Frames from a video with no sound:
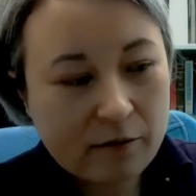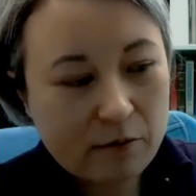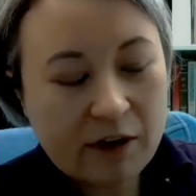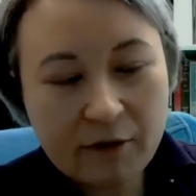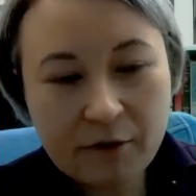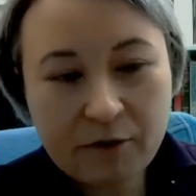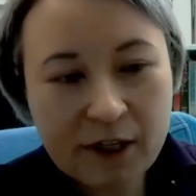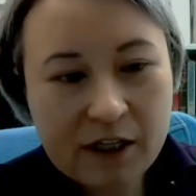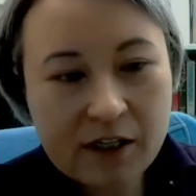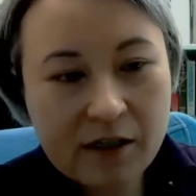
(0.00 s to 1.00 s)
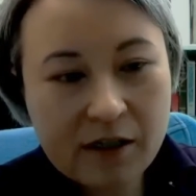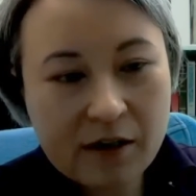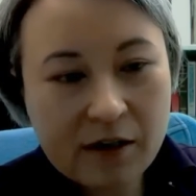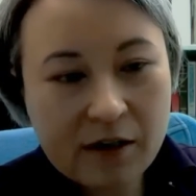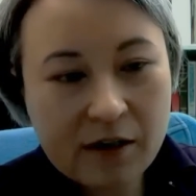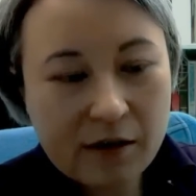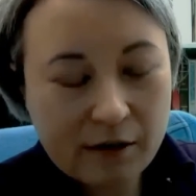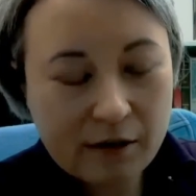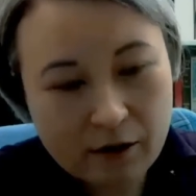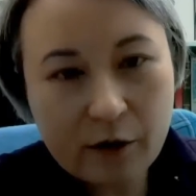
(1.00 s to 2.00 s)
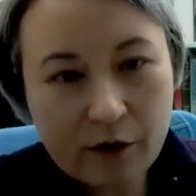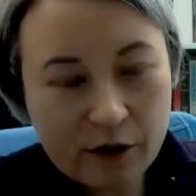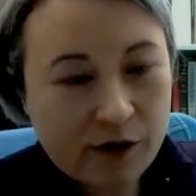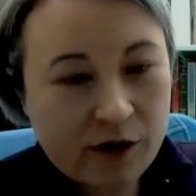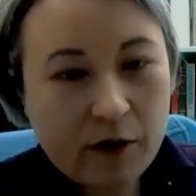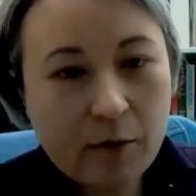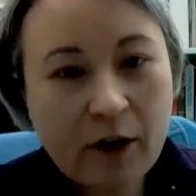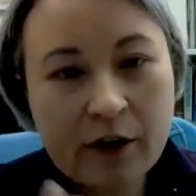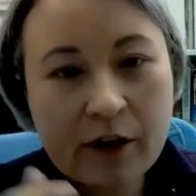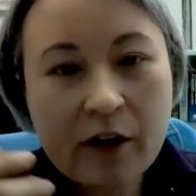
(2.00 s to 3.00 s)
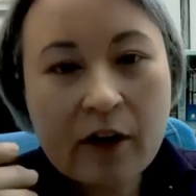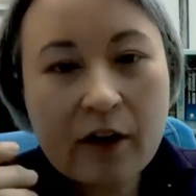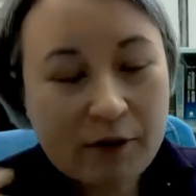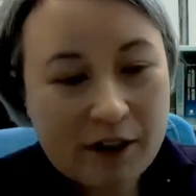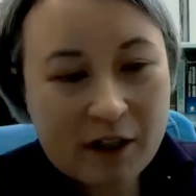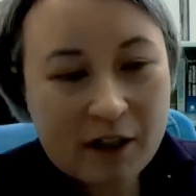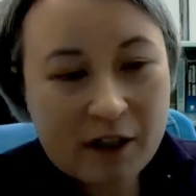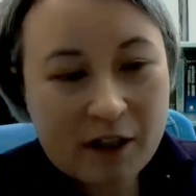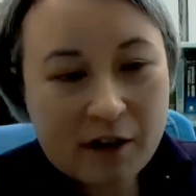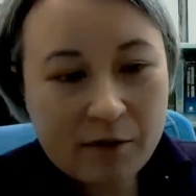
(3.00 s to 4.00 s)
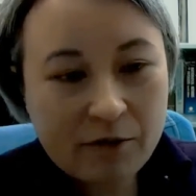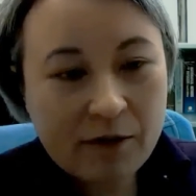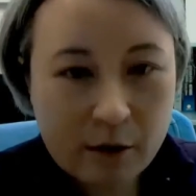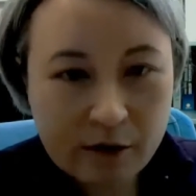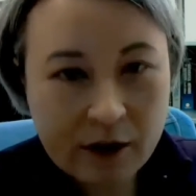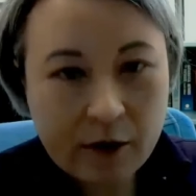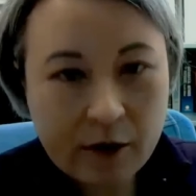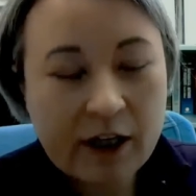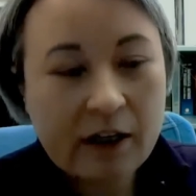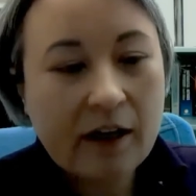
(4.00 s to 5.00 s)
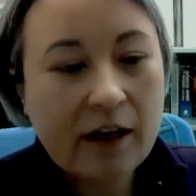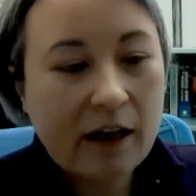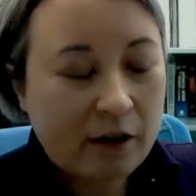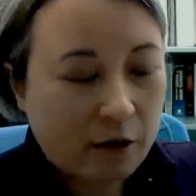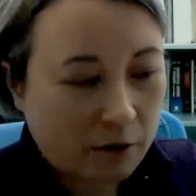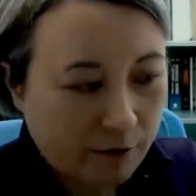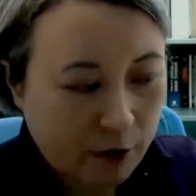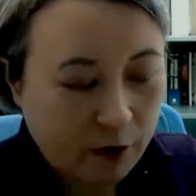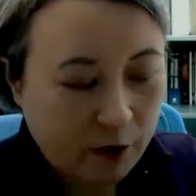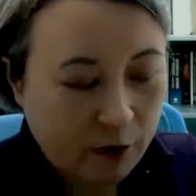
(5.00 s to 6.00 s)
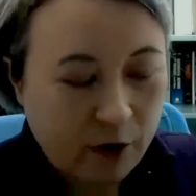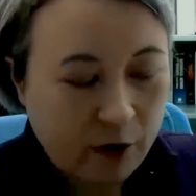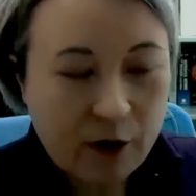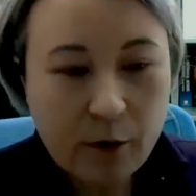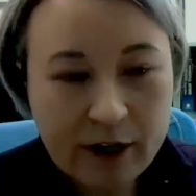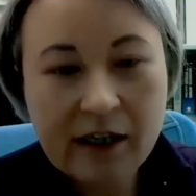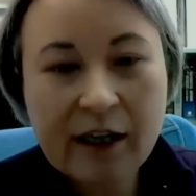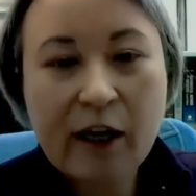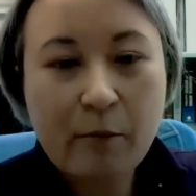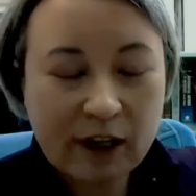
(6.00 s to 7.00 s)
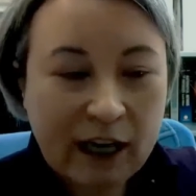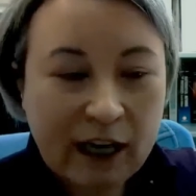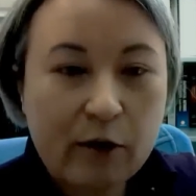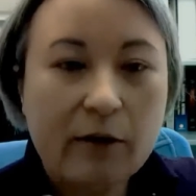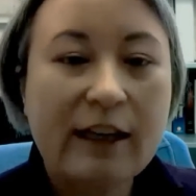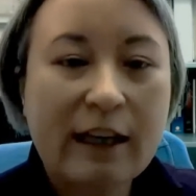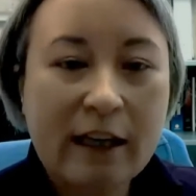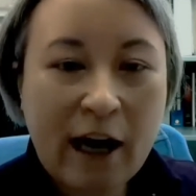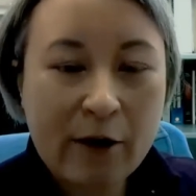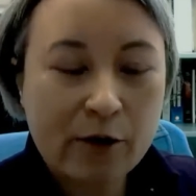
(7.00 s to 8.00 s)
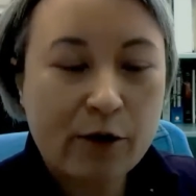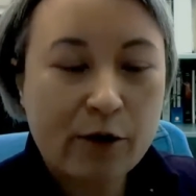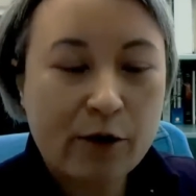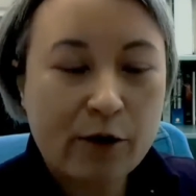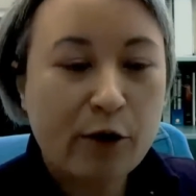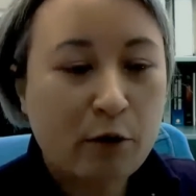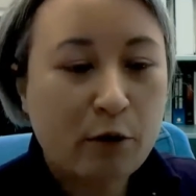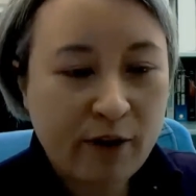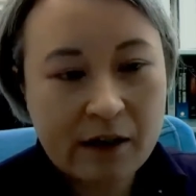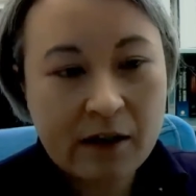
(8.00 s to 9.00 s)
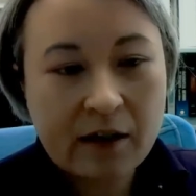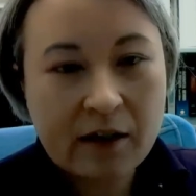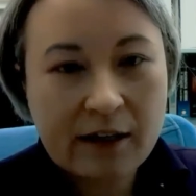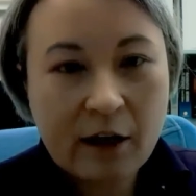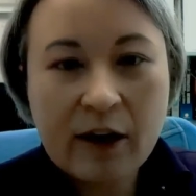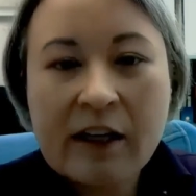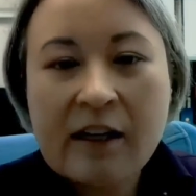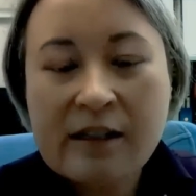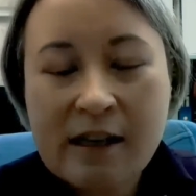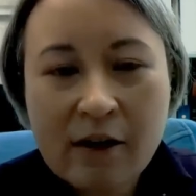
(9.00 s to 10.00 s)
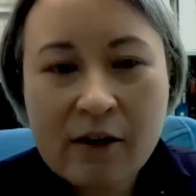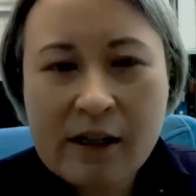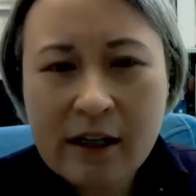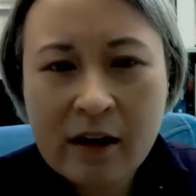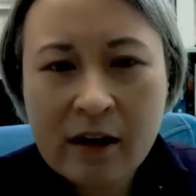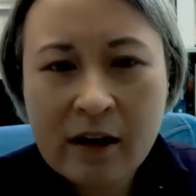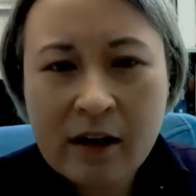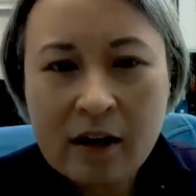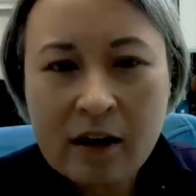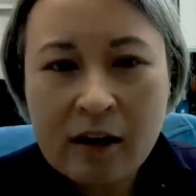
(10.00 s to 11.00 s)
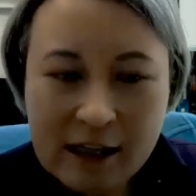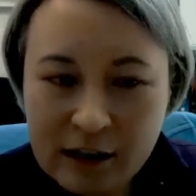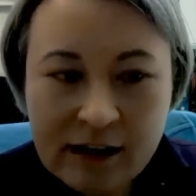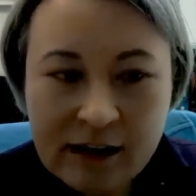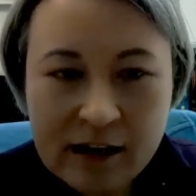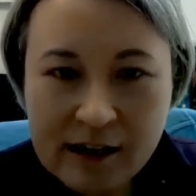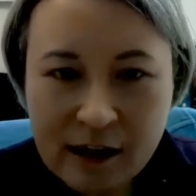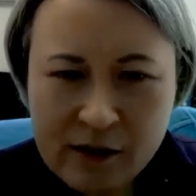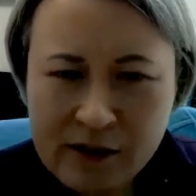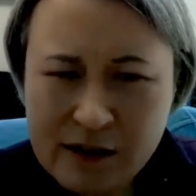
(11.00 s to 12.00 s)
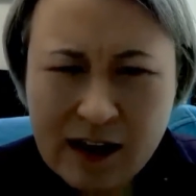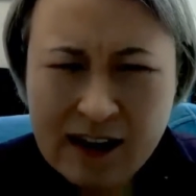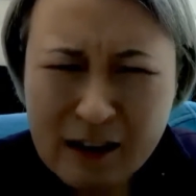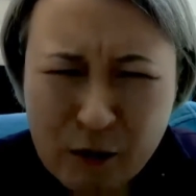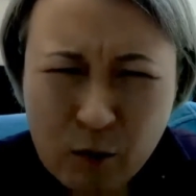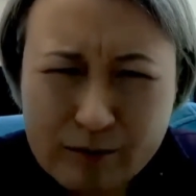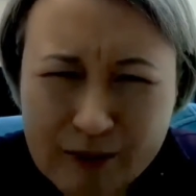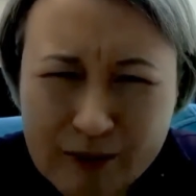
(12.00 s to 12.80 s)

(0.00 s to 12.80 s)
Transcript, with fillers: If it fits, good, you can do something about it. If it doesn't fit, you make a new theory and you figure out a way to test it and gather new facts. Now, that sounds like, when I say it like that, it sounds kind of, you